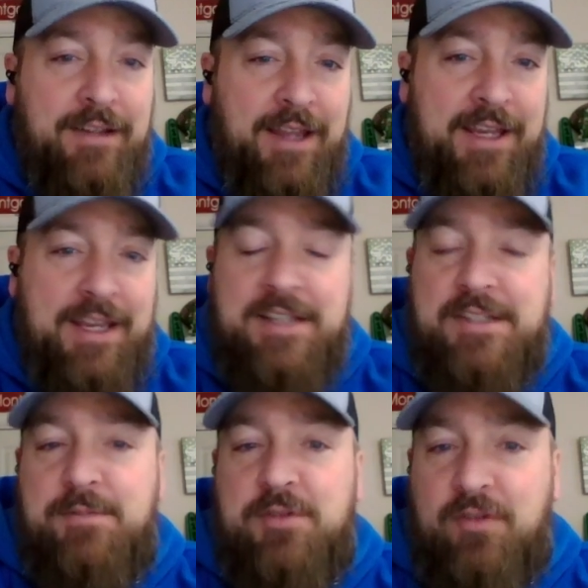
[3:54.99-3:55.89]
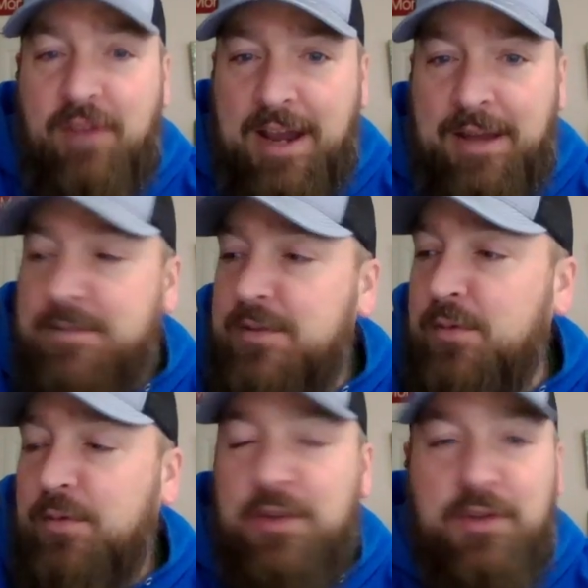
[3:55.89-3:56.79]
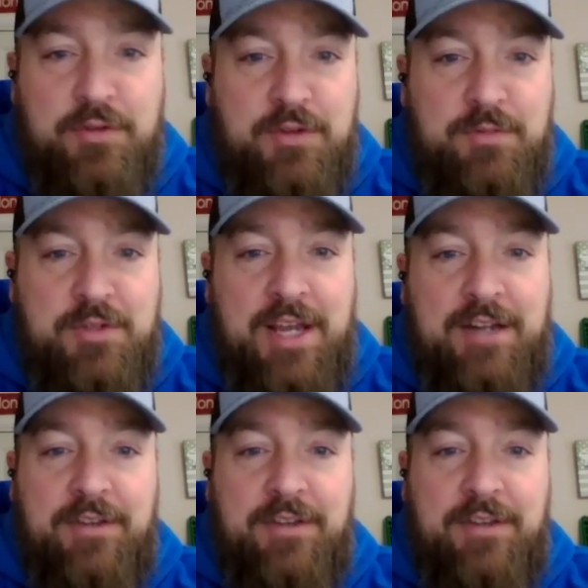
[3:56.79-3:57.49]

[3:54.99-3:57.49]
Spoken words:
Like and subscribe to the YouTube channel.